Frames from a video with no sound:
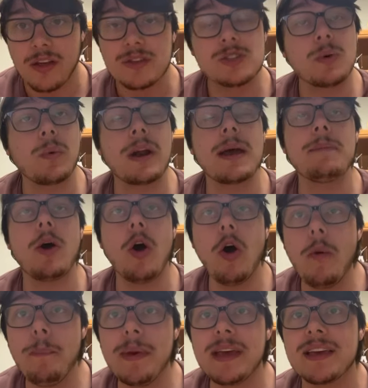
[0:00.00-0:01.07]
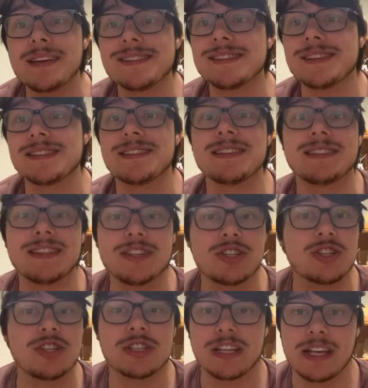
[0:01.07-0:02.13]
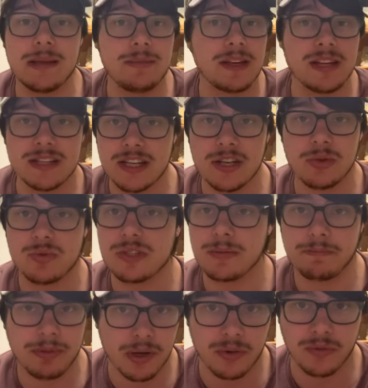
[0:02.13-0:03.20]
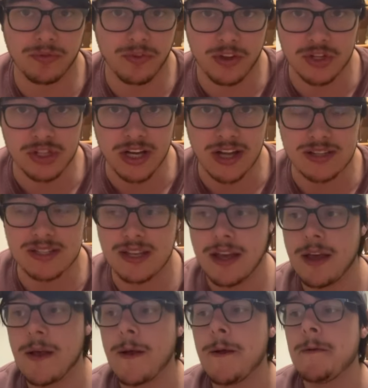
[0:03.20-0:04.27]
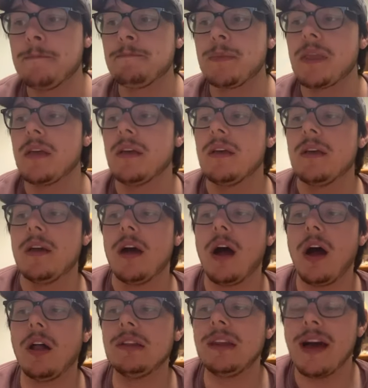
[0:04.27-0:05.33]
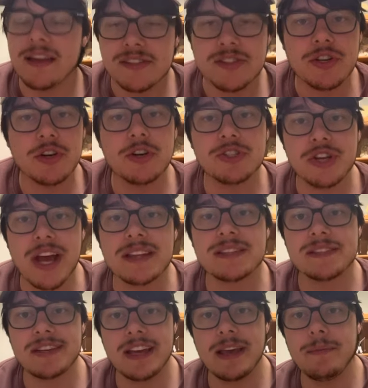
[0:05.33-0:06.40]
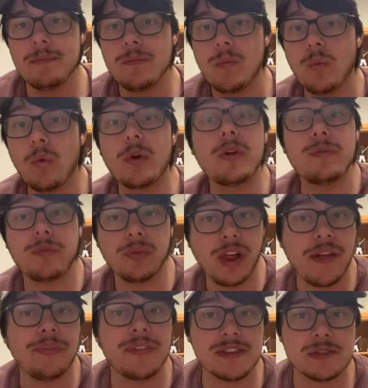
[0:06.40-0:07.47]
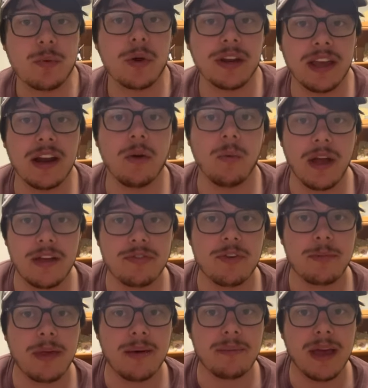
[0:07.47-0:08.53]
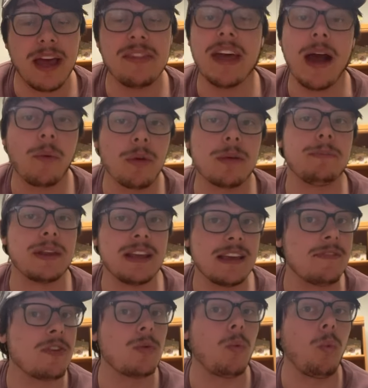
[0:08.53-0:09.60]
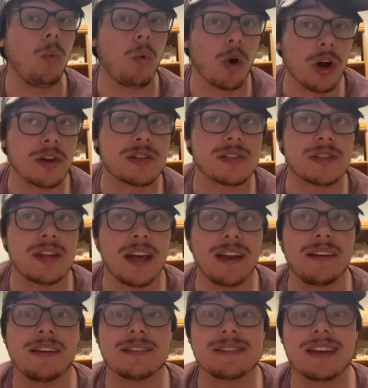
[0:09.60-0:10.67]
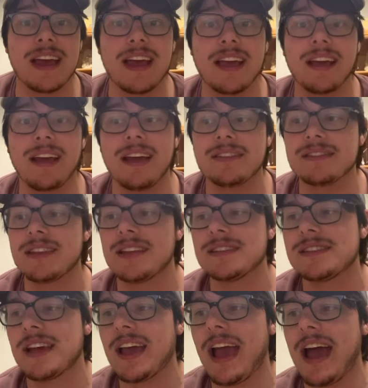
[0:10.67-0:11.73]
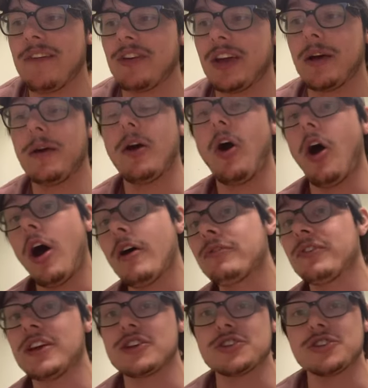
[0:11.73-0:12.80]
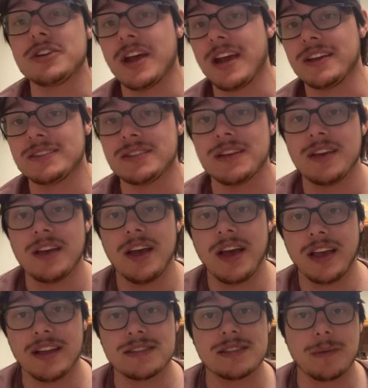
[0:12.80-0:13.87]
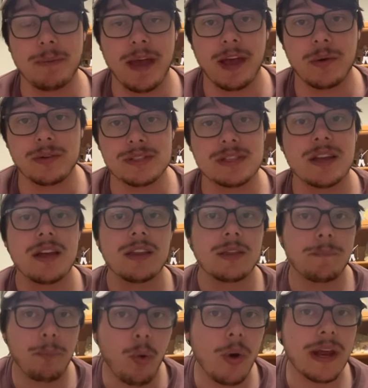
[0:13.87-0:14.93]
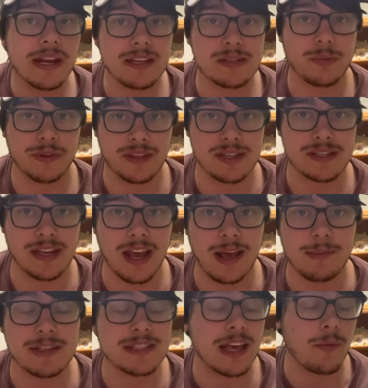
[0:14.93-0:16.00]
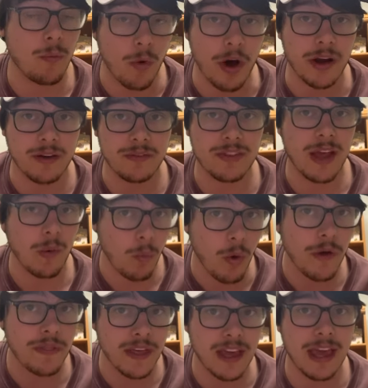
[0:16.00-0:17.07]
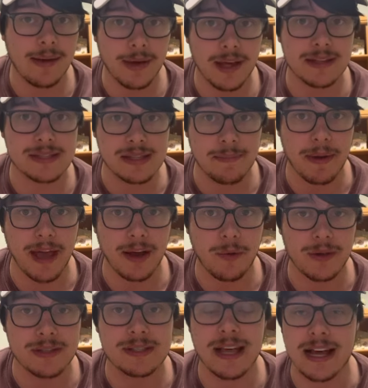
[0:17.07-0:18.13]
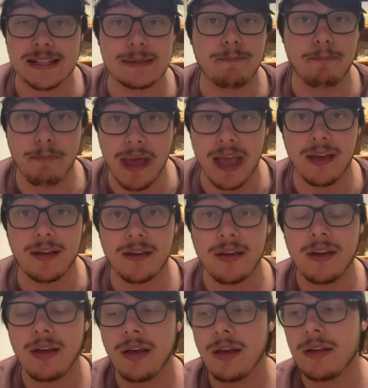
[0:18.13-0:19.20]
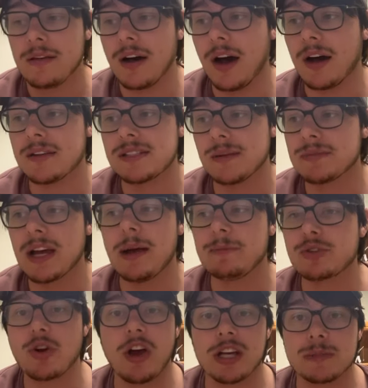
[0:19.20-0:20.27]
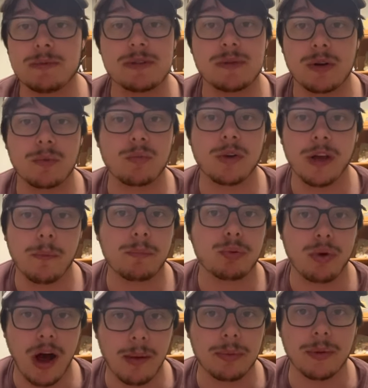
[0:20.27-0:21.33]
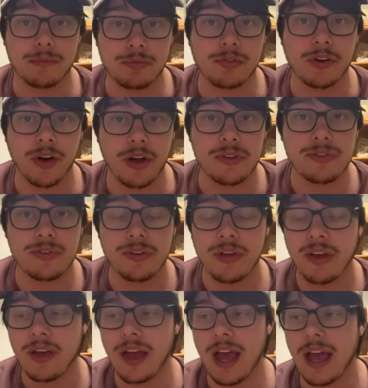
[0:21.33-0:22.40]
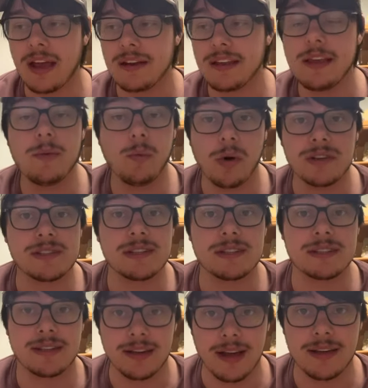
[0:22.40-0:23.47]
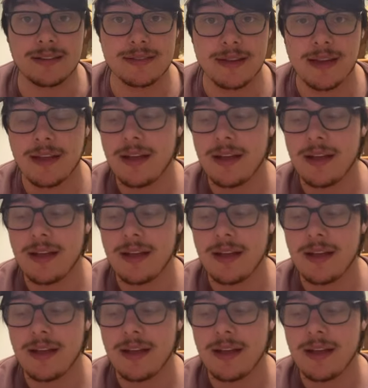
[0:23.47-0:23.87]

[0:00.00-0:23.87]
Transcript: So what I'm hoping is, is that this just keep continues to build for the Jets. A lesser Jets team would have let this one get away from them, and that would have been even worse than saying than say having an off-ish night against the Penguins. The point is with this game is they won. They won the game against the Penguins. That's big. Uh, sometimes Crosby's been a real problem for us, and he wasn't tonight.